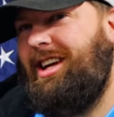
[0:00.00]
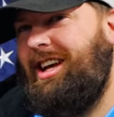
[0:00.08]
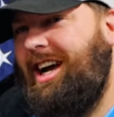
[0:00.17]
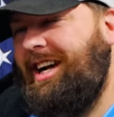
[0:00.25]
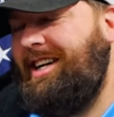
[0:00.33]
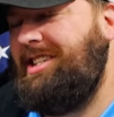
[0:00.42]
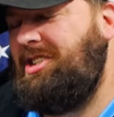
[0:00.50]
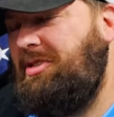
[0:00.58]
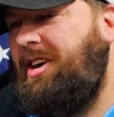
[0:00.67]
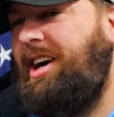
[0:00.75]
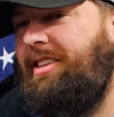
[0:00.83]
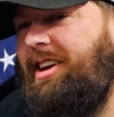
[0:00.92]
I guess That's
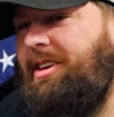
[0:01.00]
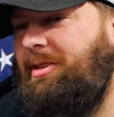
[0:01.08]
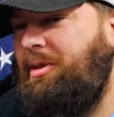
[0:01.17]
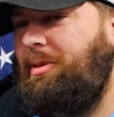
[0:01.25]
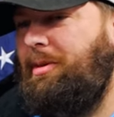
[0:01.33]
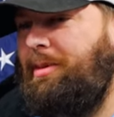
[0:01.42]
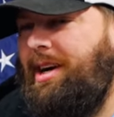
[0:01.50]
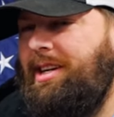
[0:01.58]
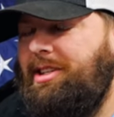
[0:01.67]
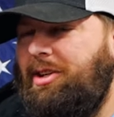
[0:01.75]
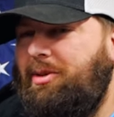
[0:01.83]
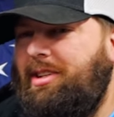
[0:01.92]
the right, right, thing would have been buy
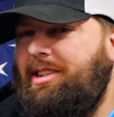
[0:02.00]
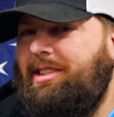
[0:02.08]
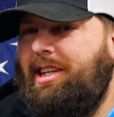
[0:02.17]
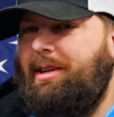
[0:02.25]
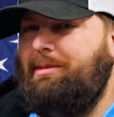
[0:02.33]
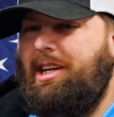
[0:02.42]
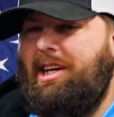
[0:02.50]
two at the same